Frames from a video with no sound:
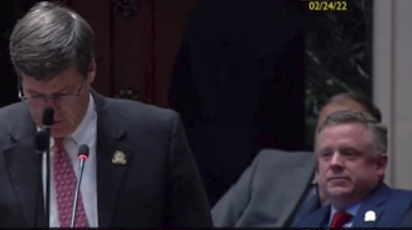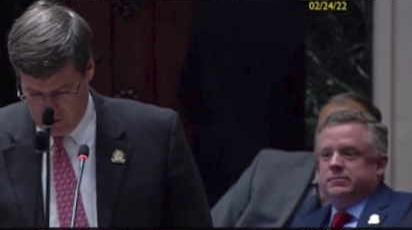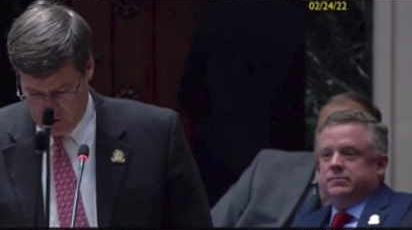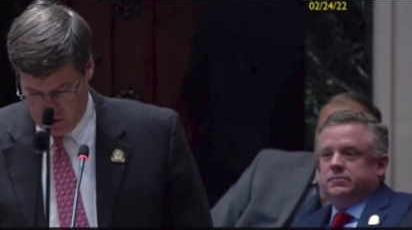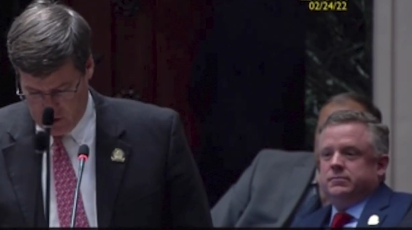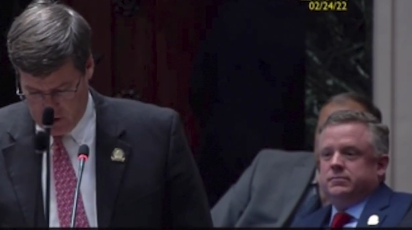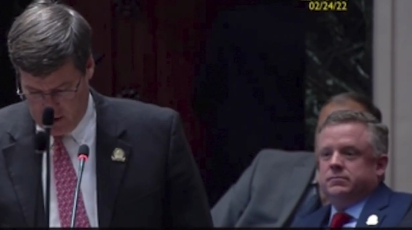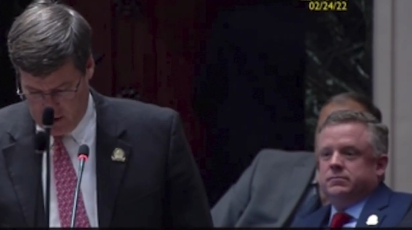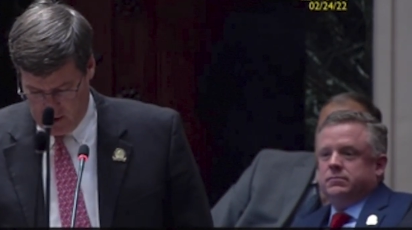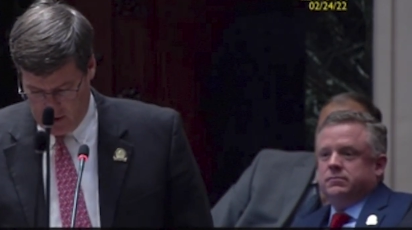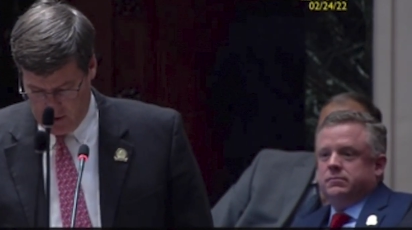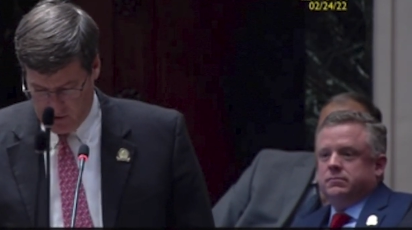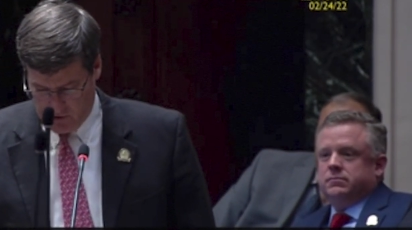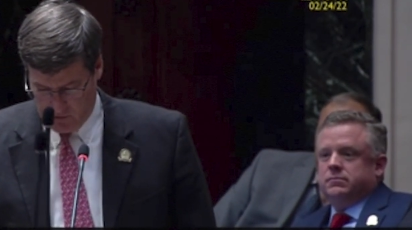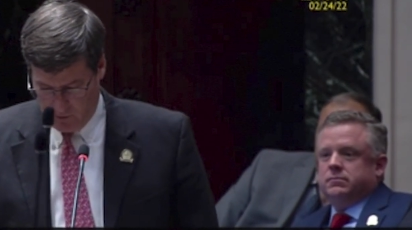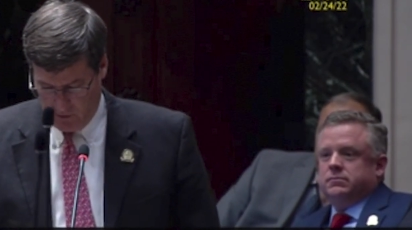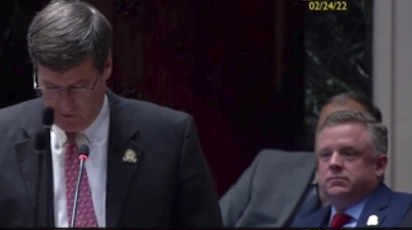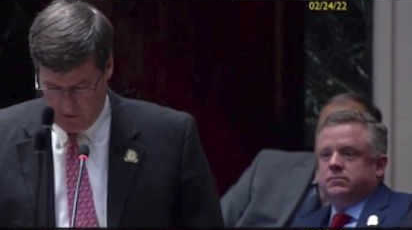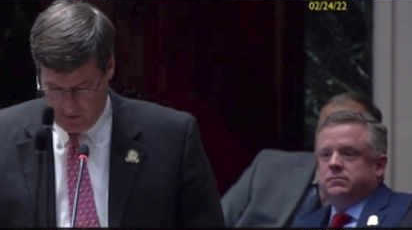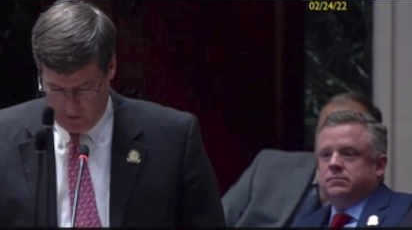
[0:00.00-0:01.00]
Speaker 1: the change
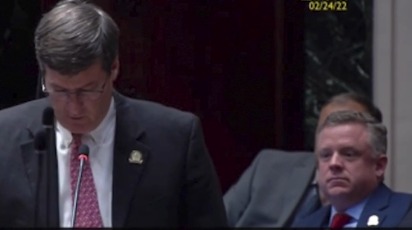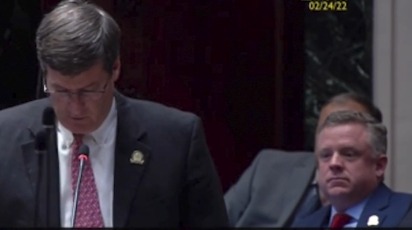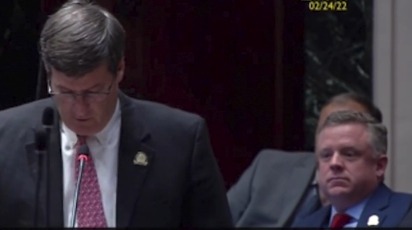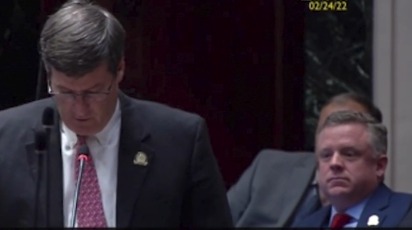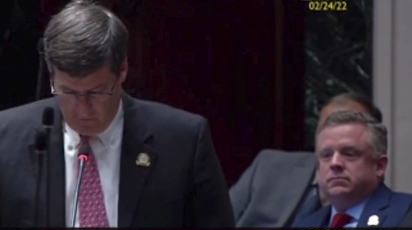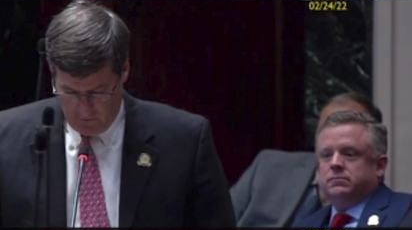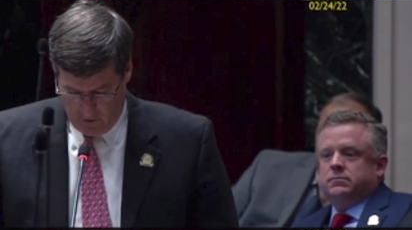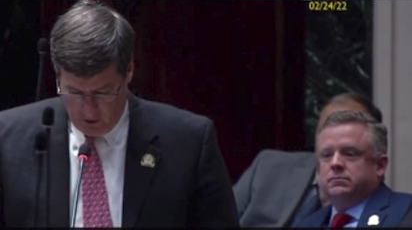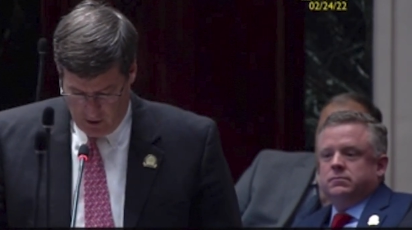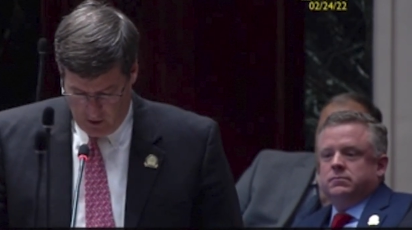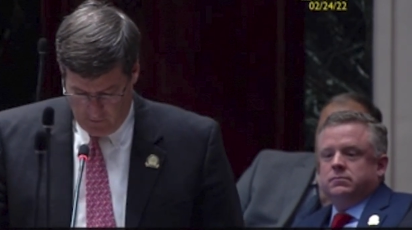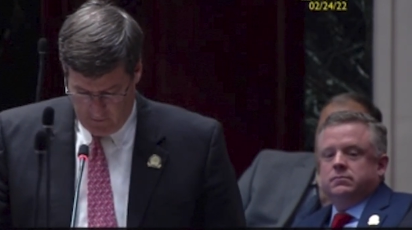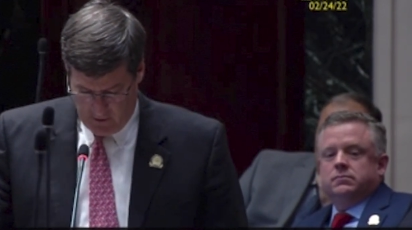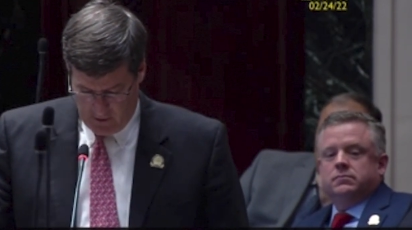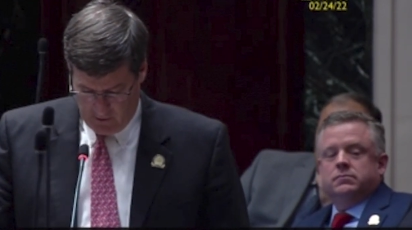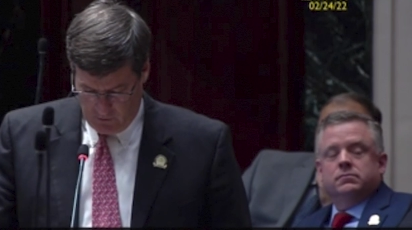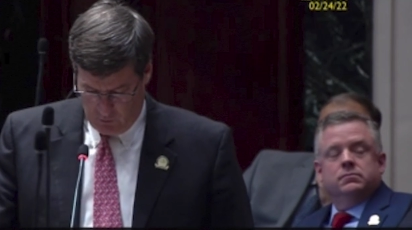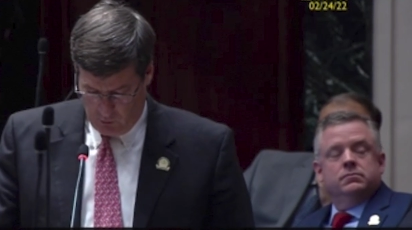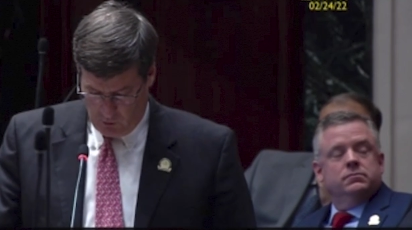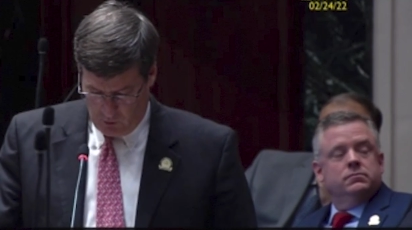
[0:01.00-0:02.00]
within the
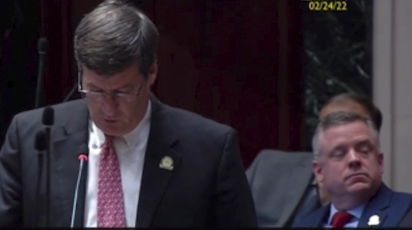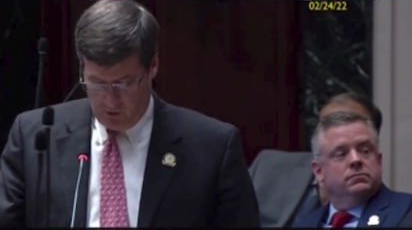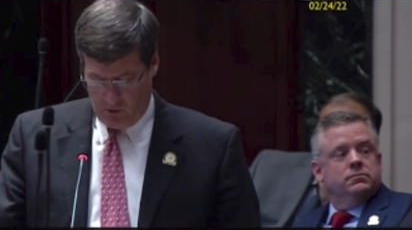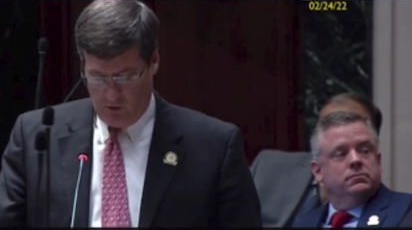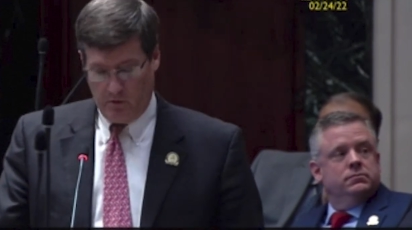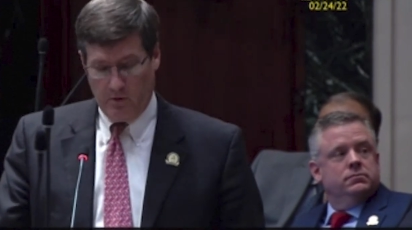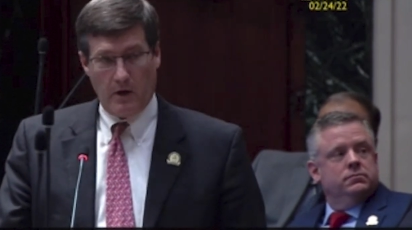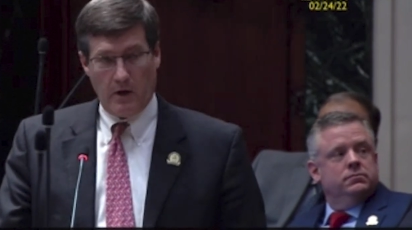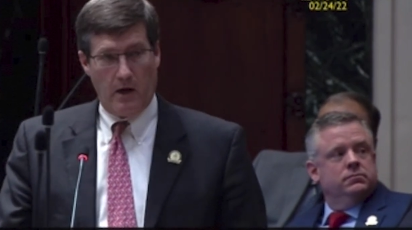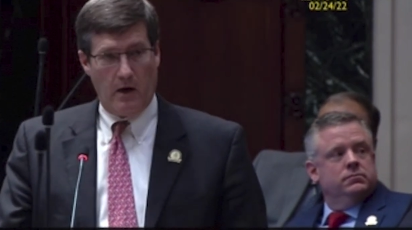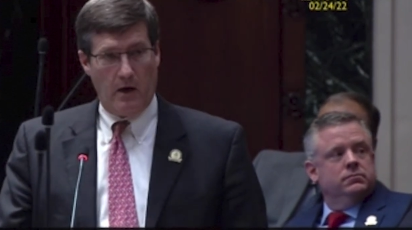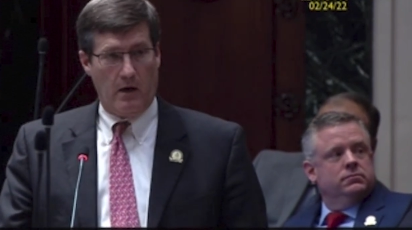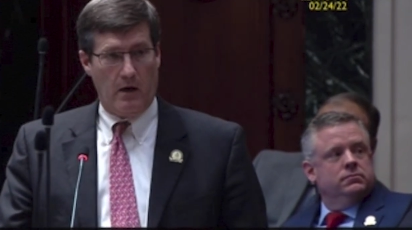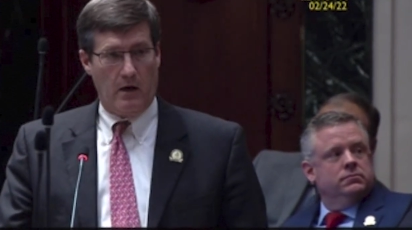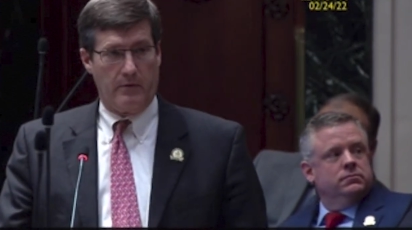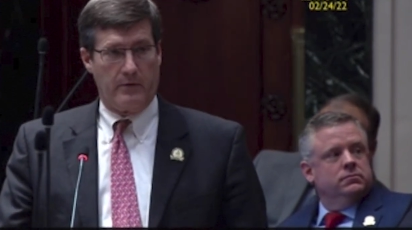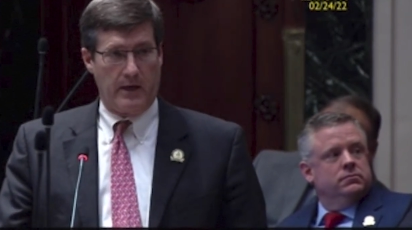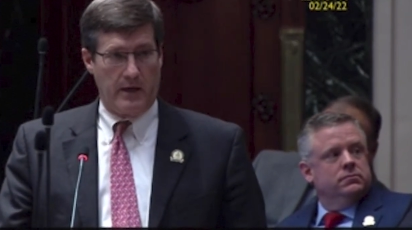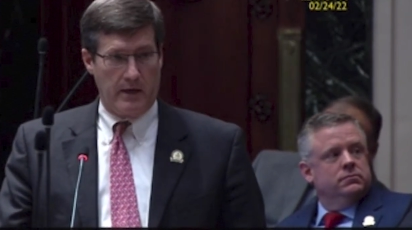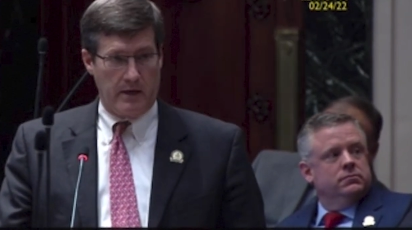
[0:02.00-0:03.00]
evolving world
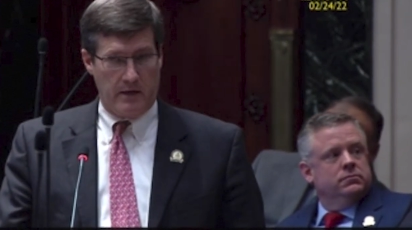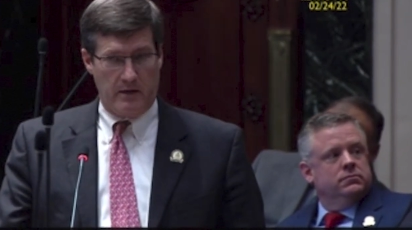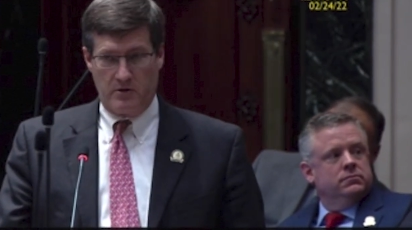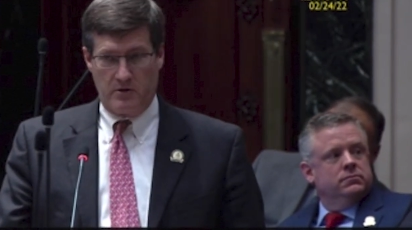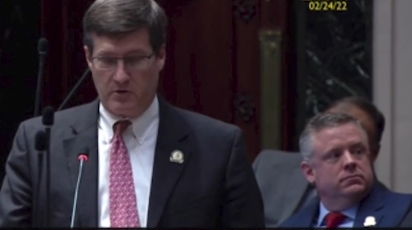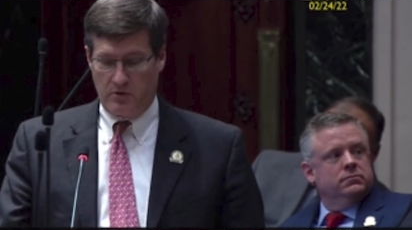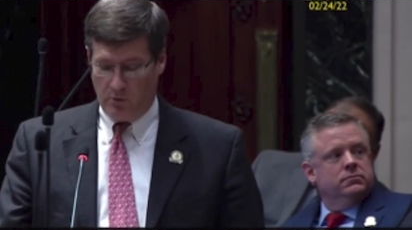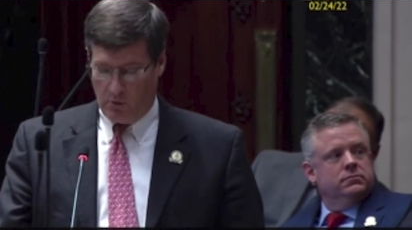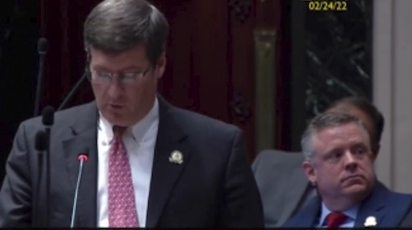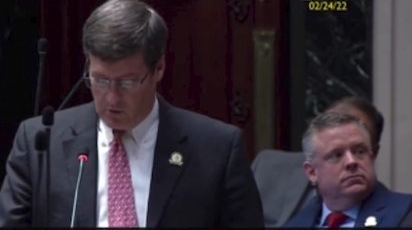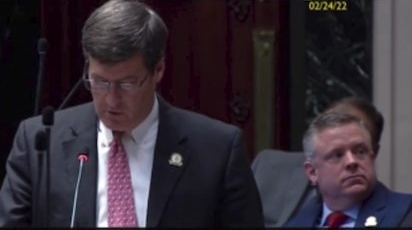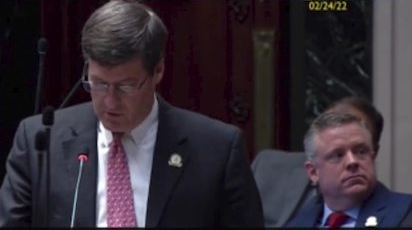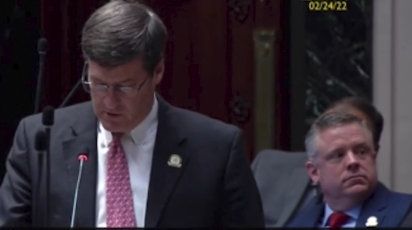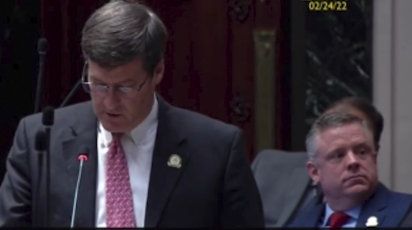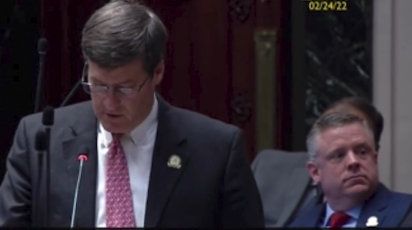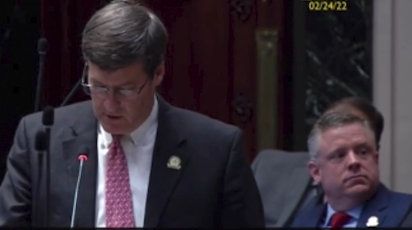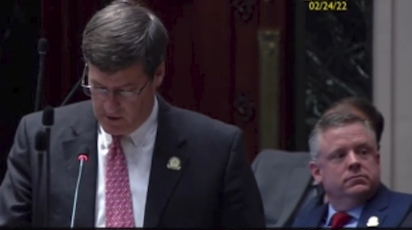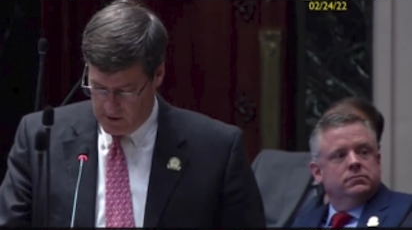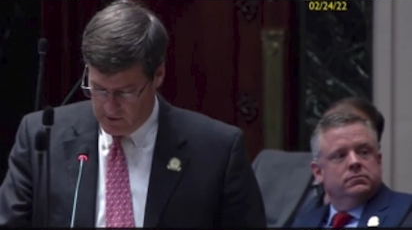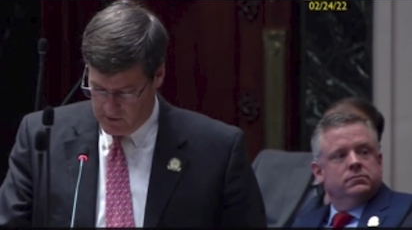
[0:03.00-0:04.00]
of eating disorders,
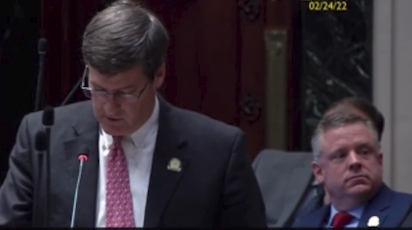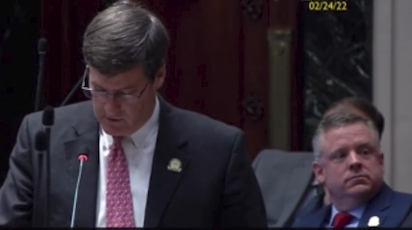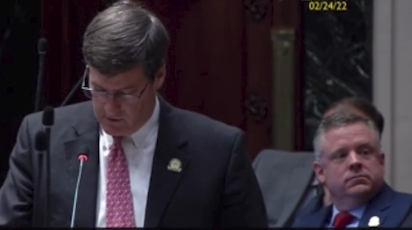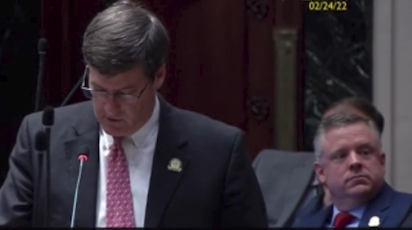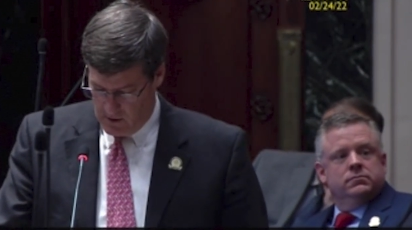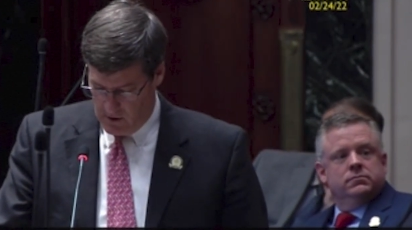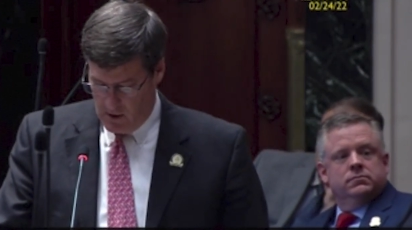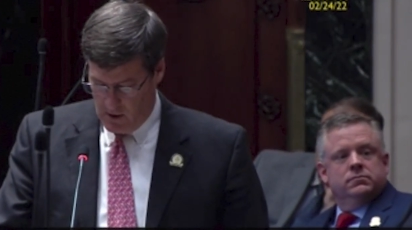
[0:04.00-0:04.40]
and it's